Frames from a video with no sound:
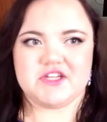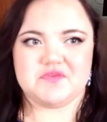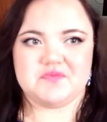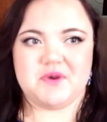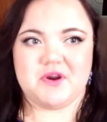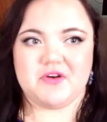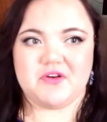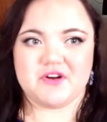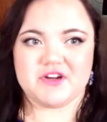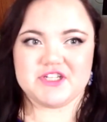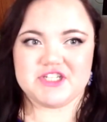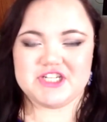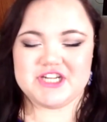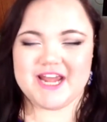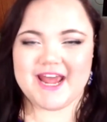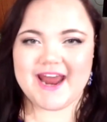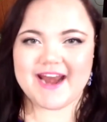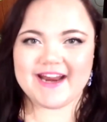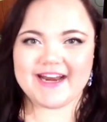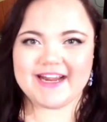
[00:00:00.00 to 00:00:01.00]
Mere
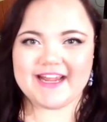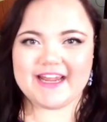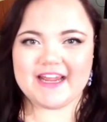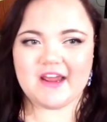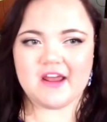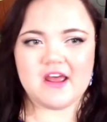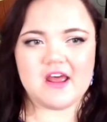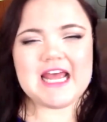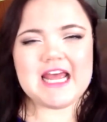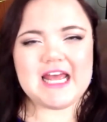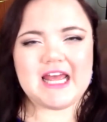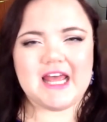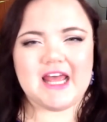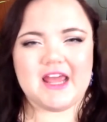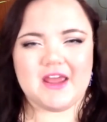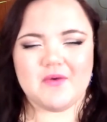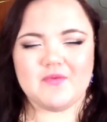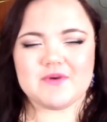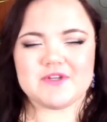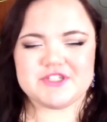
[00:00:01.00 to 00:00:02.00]
Christianity,
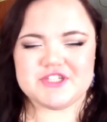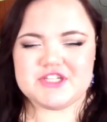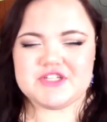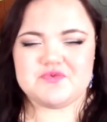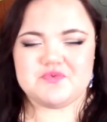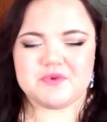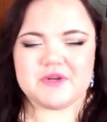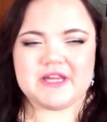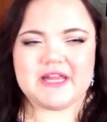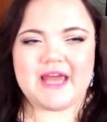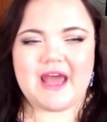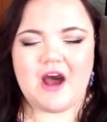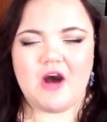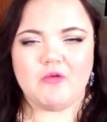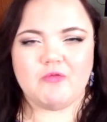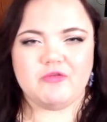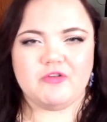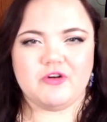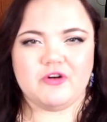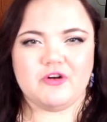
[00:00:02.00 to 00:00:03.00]
it was just really
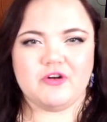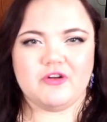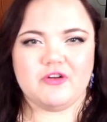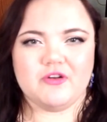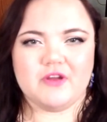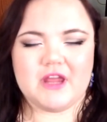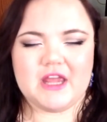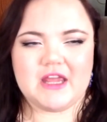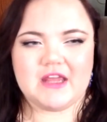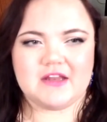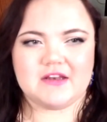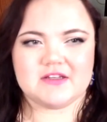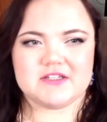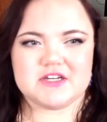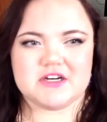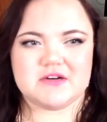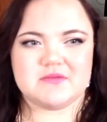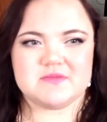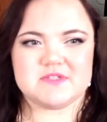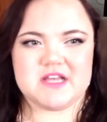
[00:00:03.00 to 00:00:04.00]
helpful in
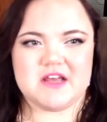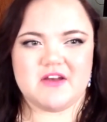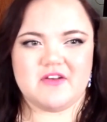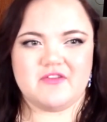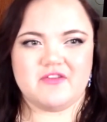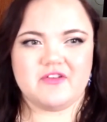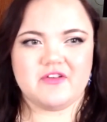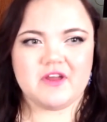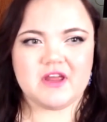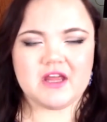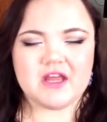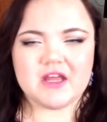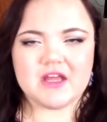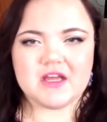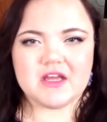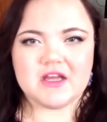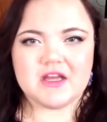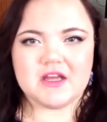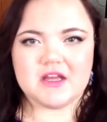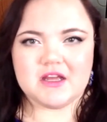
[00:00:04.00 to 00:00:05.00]
terms of
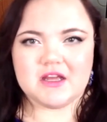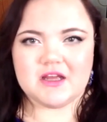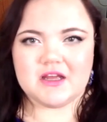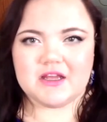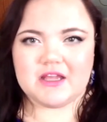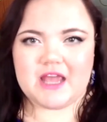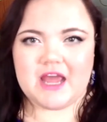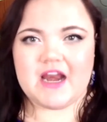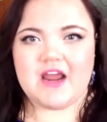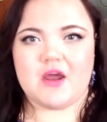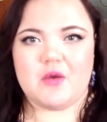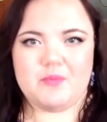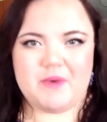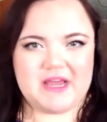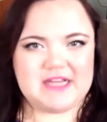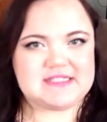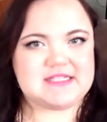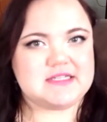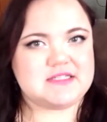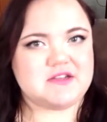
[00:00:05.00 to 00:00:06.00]
getting a
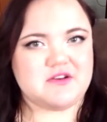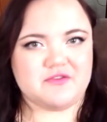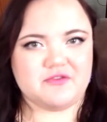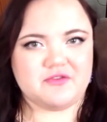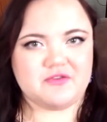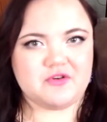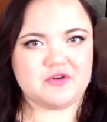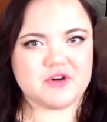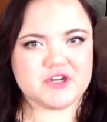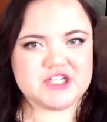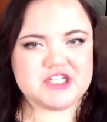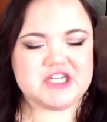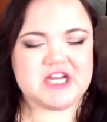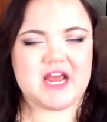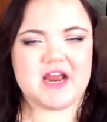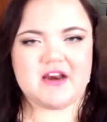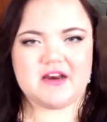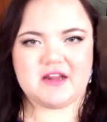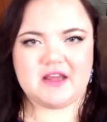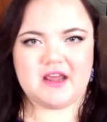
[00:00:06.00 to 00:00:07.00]
basis of
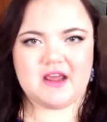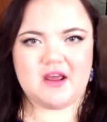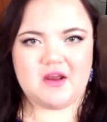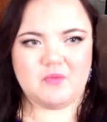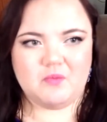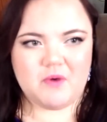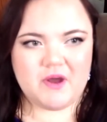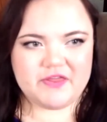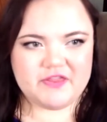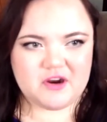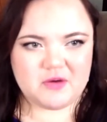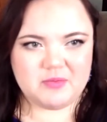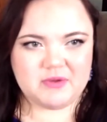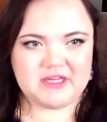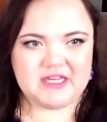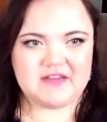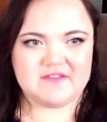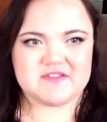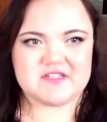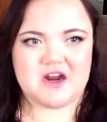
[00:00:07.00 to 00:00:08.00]
Christianity and what their
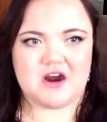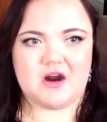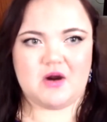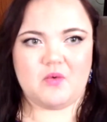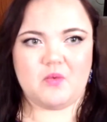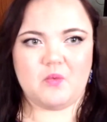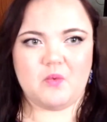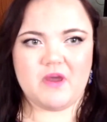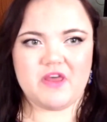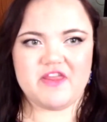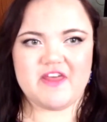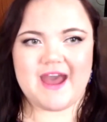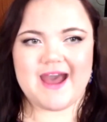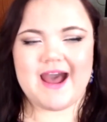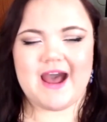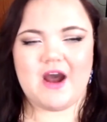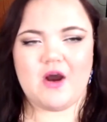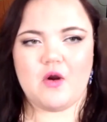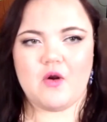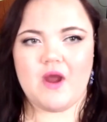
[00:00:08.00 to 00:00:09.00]
beliefs are
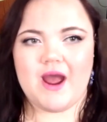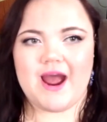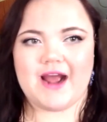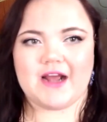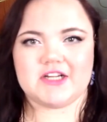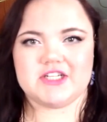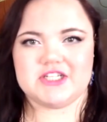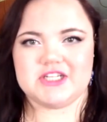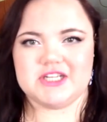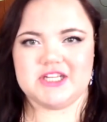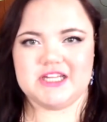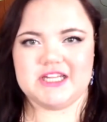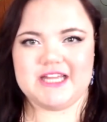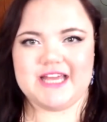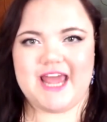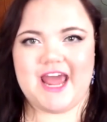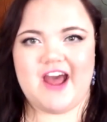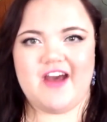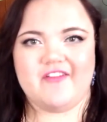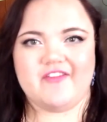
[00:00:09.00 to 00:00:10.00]
without actually
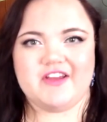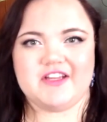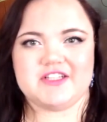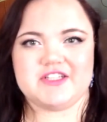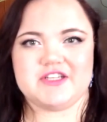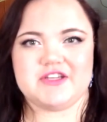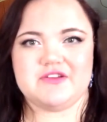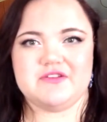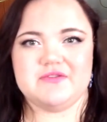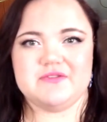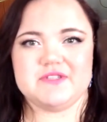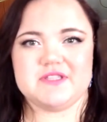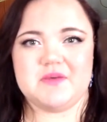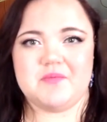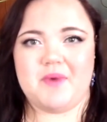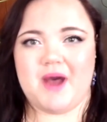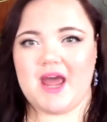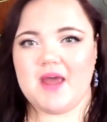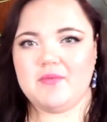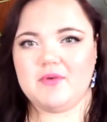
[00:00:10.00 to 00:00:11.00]
having to use the
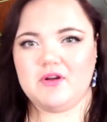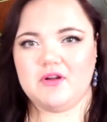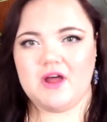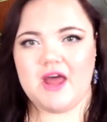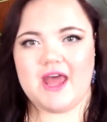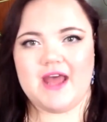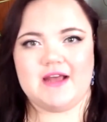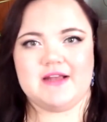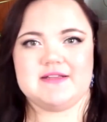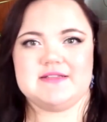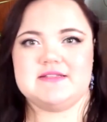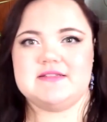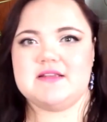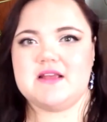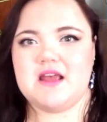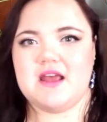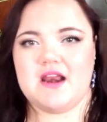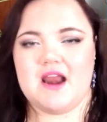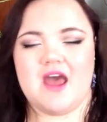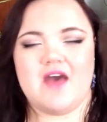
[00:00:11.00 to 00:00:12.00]
Bible as
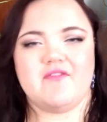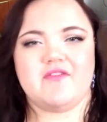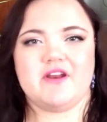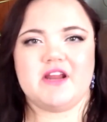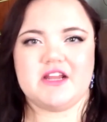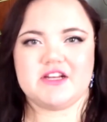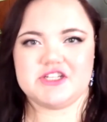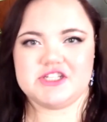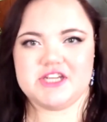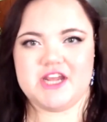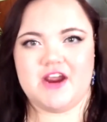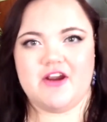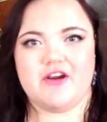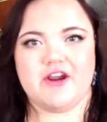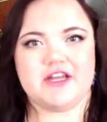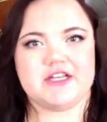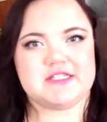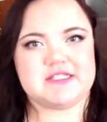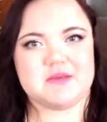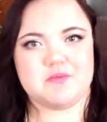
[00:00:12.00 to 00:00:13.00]
an evidentiary
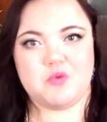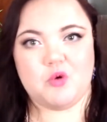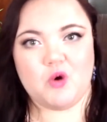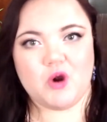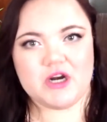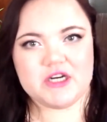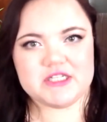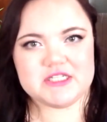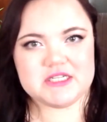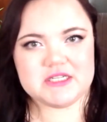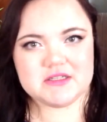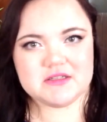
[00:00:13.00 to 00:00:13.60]
support.